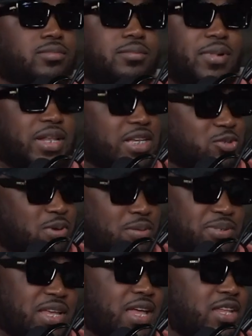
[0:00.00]
But that's what I'm
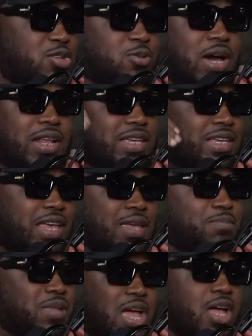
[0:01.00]
saying. You got to
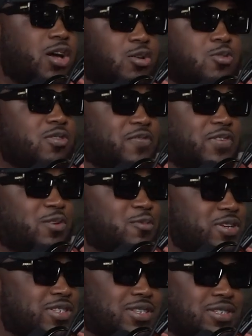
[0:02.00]
keep that going for the
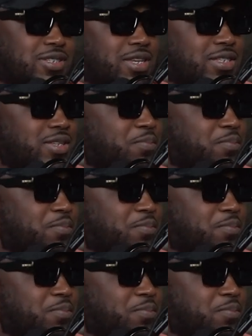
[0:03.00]
rest of the season